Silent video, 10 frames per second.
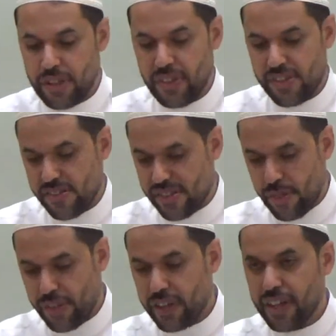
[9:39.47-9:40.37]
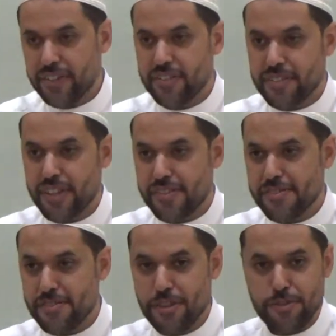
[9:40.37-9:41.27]
This is something
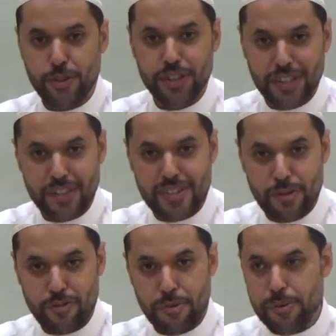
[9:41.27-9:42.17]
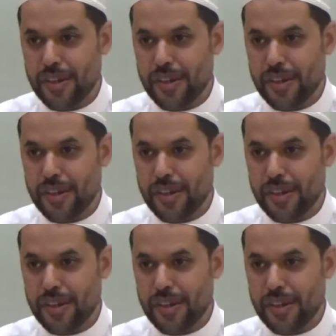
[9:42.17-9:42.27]
that's not only in the time of Imam